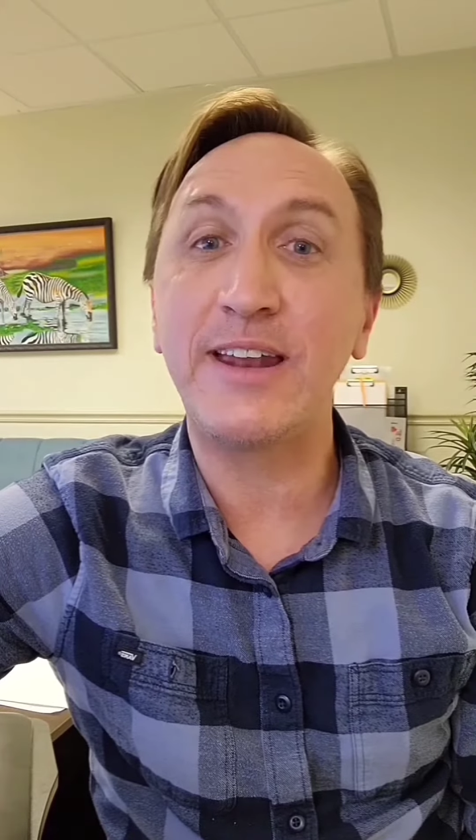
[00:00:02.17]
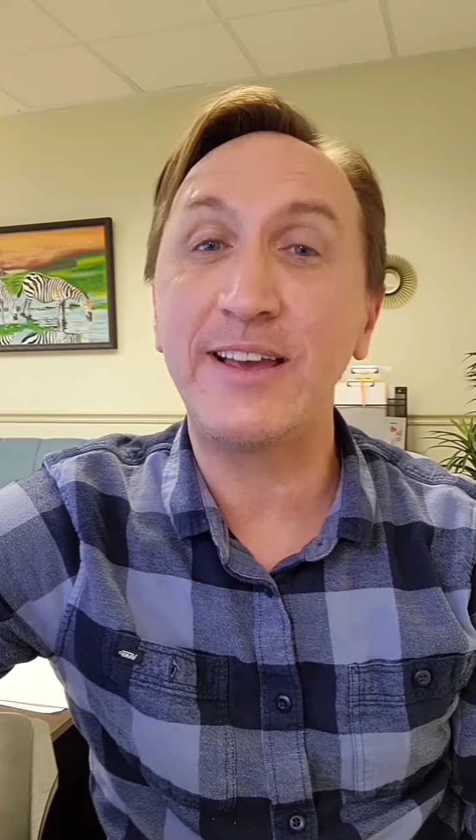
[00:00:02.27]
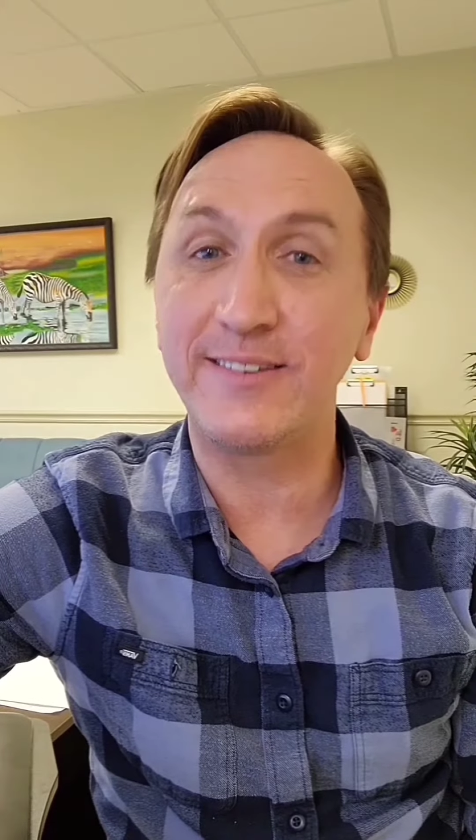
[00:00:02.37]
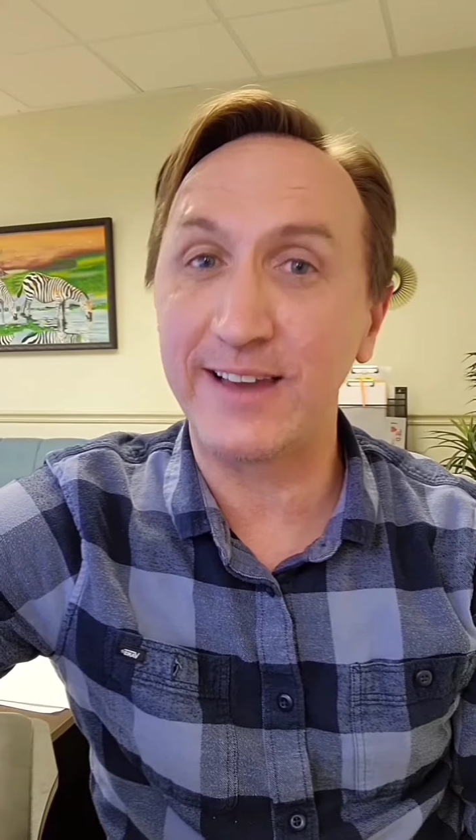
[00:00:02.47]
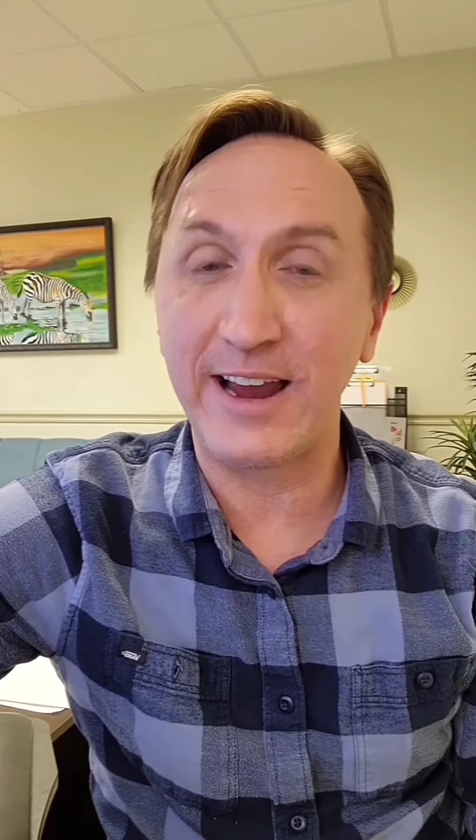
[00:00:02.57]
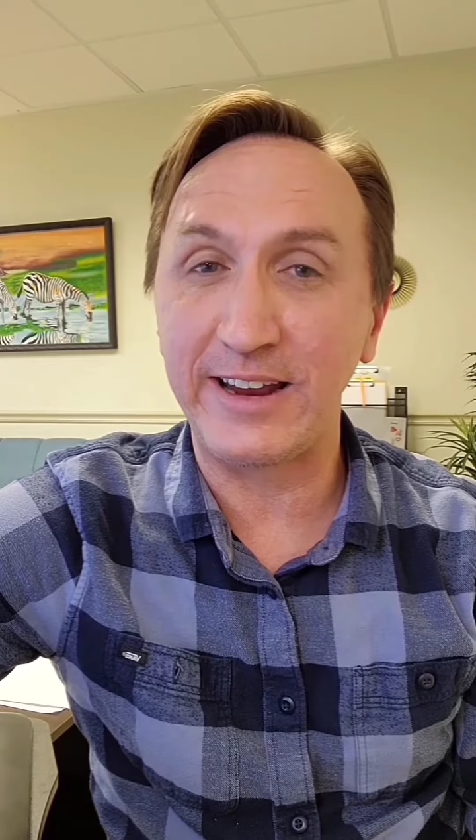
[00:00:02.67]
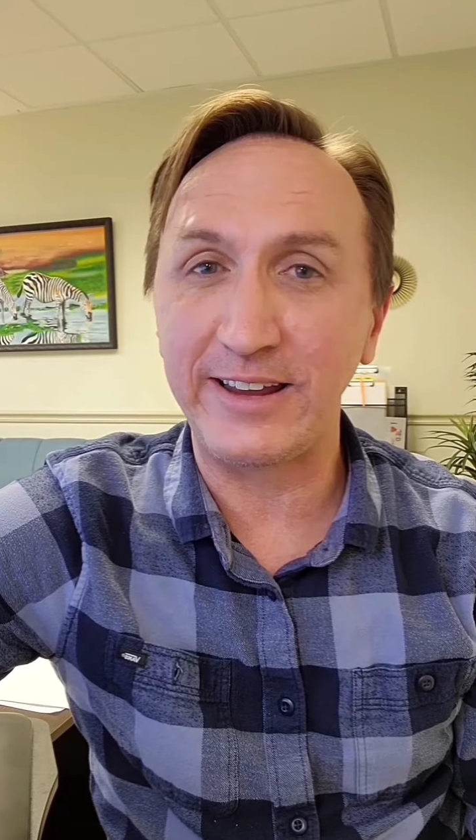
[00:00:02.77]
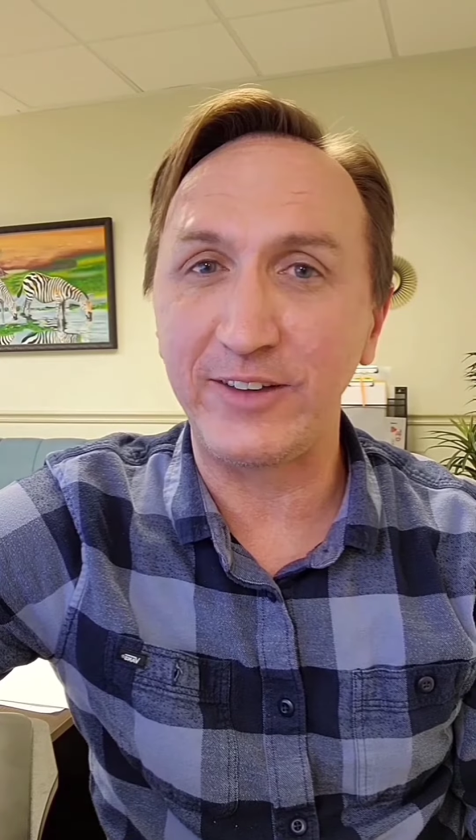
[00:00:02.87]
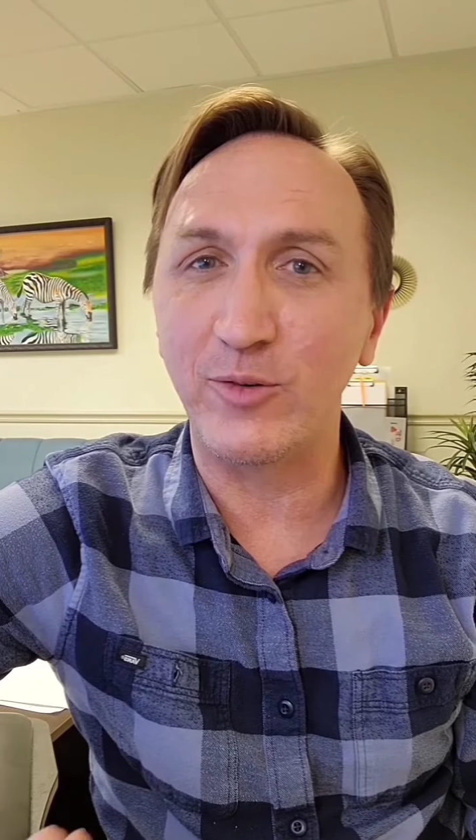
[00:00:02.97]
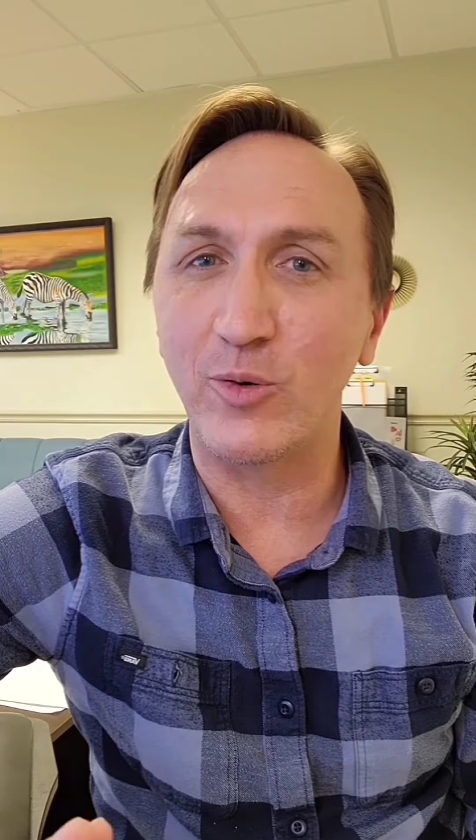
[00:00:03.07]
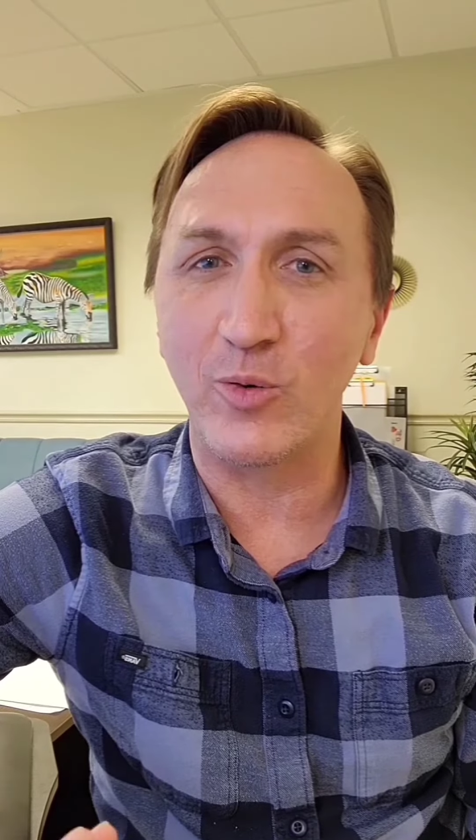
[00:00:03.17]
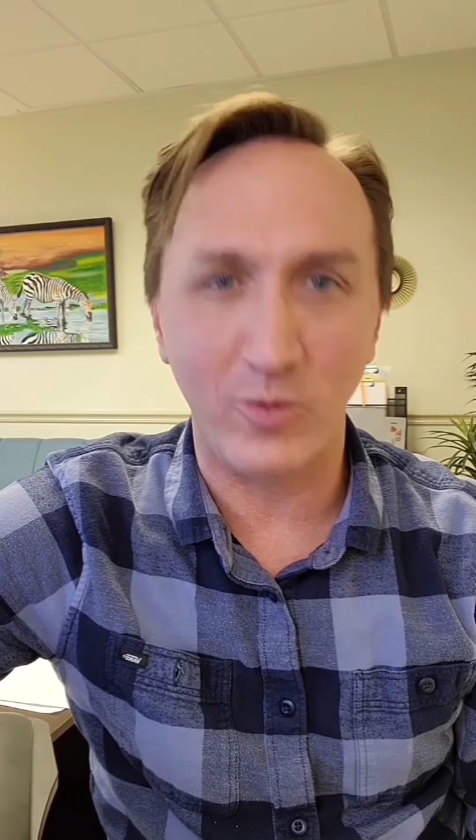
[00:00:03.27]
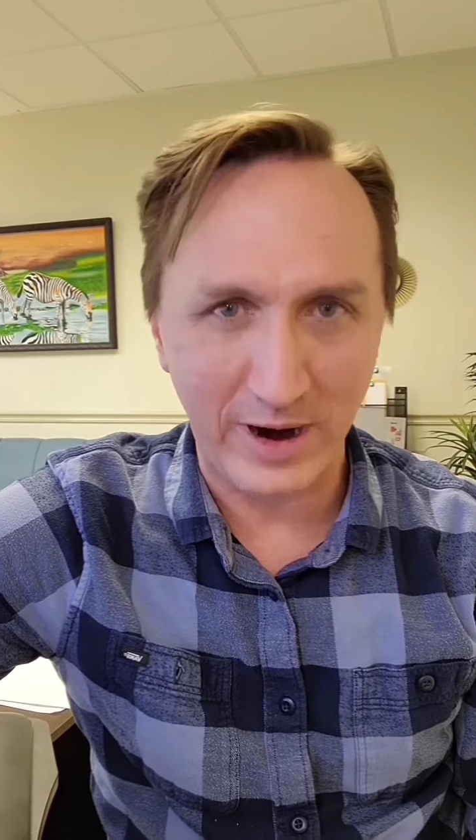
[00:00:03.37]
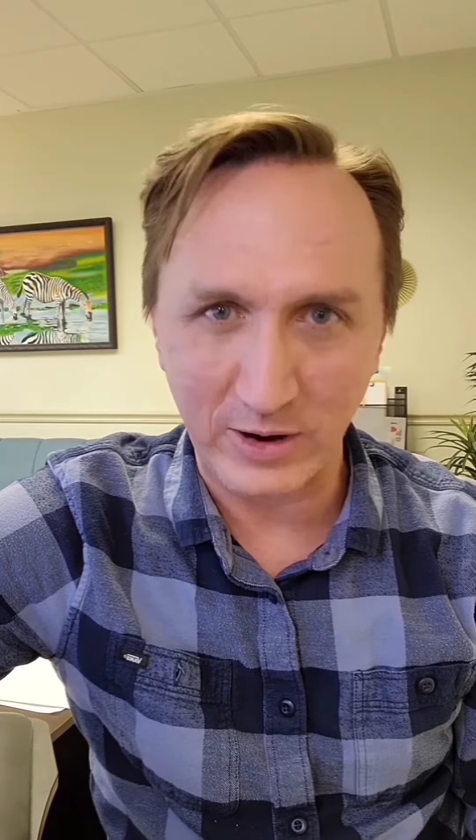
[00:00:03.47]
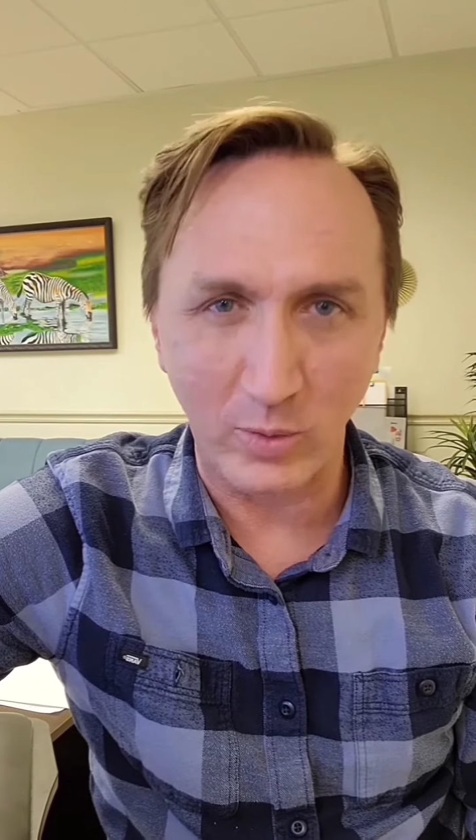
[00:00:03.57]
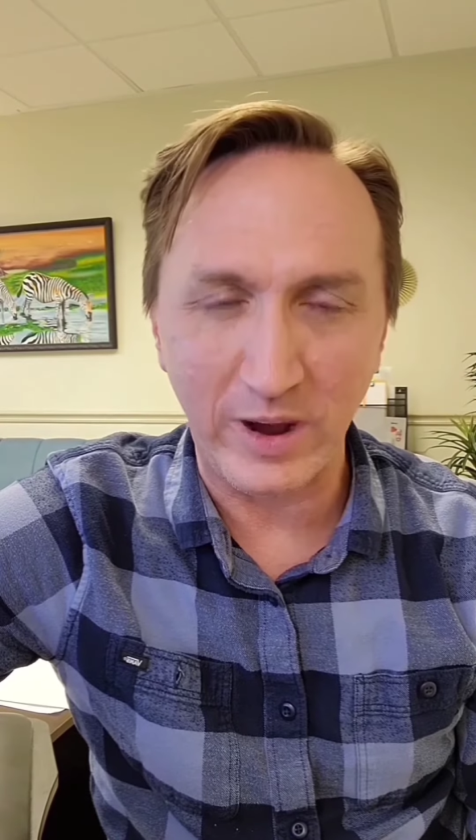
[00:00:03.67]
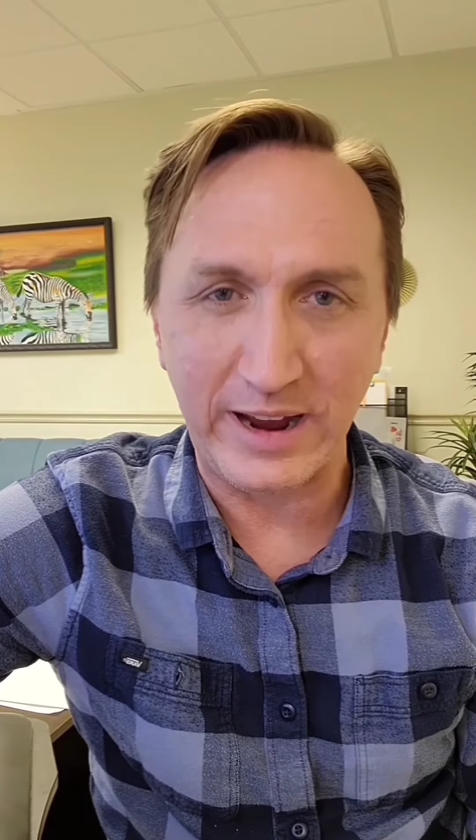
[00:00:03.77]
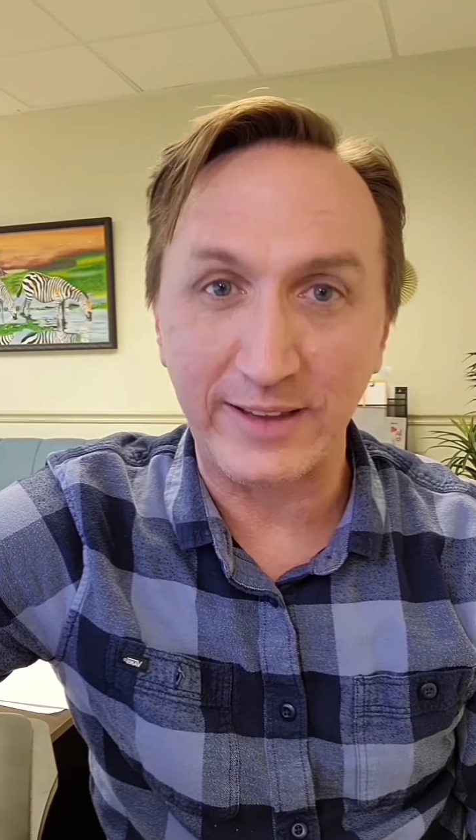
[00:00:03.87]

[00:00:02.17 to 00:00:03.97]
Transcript: anxiety right away.